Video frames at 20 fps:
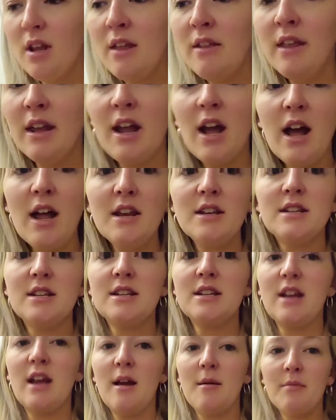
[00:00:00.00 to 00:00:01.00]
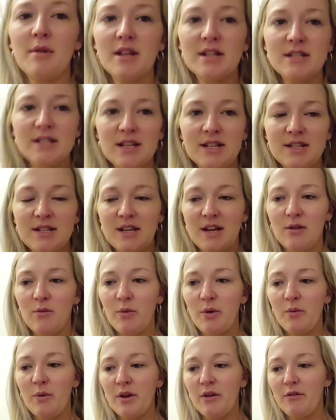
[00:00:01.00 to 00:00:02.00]
They got consistent.
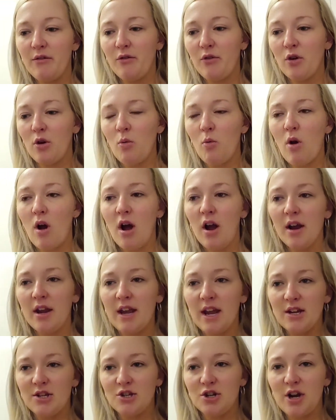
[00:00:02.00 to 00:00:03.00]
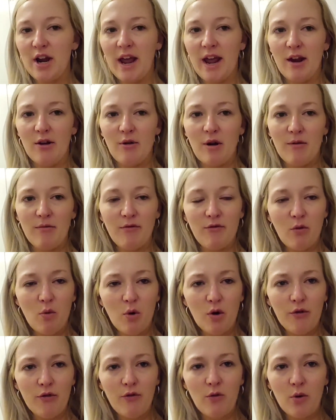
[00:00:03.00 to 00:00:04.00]
We went for a walk yesterday at around
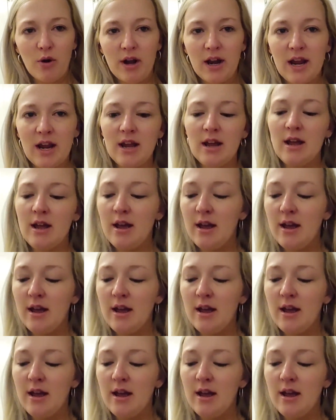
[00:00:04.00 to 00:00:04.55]
4:40,